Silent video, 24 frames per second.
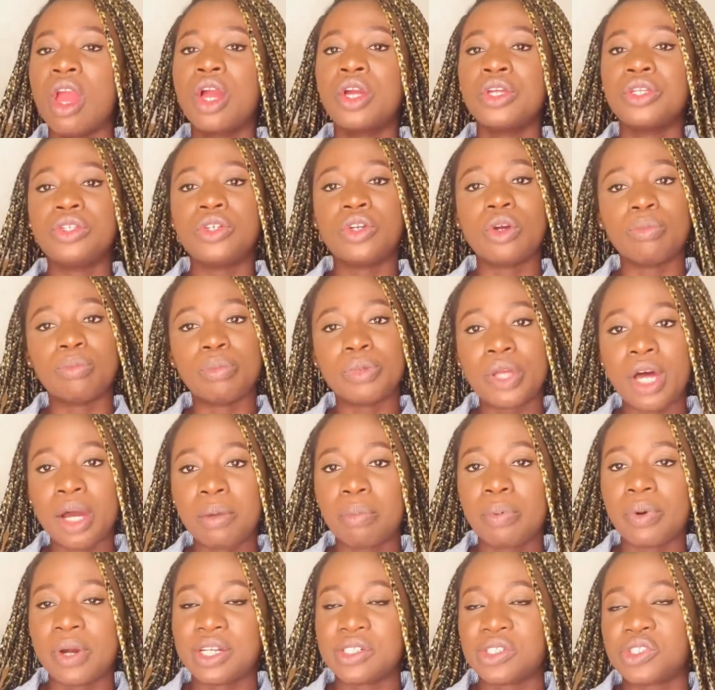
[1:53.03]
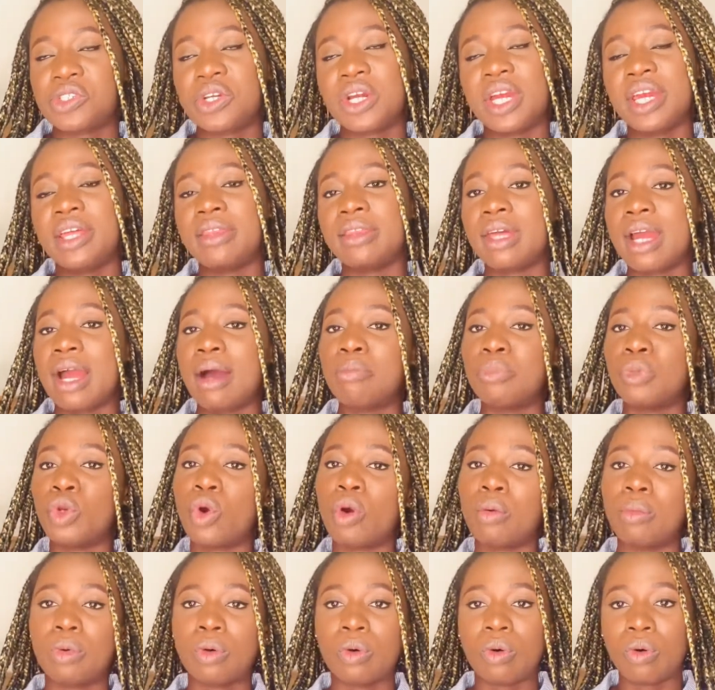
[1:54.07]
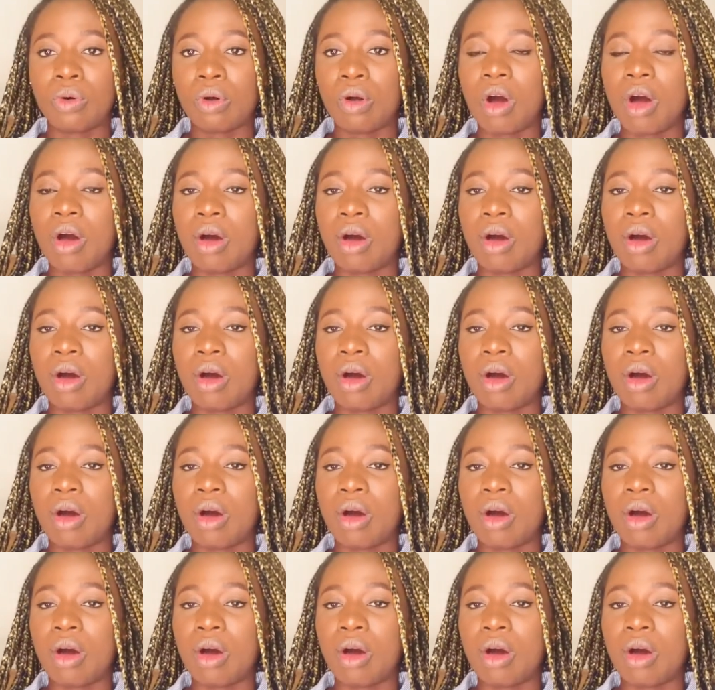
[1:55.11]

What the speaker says: your blood pressure in the abnormal